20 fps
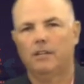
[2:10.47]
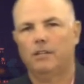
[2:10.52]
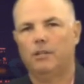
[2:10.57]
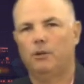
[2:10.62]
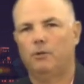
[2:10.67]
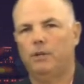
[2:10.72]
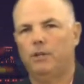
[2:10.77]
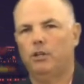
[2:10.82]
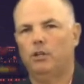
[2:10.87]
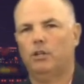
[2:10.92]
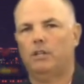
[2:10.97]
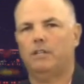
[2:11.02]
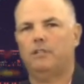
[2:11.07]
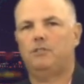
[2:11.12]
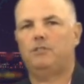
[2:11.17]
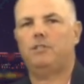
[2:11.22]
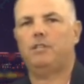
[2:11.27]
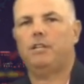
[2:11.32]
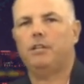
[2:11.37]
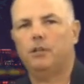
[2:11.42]
you know, when you look
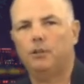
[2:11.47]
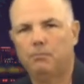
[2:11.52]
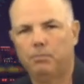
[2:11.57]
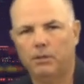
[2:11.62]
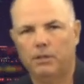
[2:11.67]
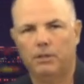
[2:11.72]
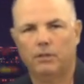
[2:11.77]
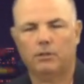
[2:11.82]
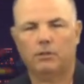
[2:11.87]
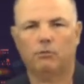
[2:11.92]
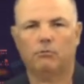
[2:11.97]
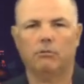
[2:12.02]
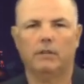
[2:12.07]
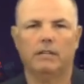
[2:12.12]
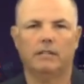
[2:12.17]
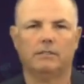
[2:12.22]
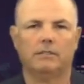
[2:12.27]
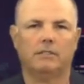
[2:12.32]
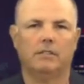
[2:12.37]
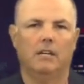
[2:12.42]
at geopolitical
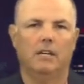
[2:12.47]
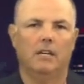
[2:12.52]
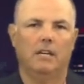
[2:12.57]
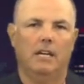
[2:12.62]
risk,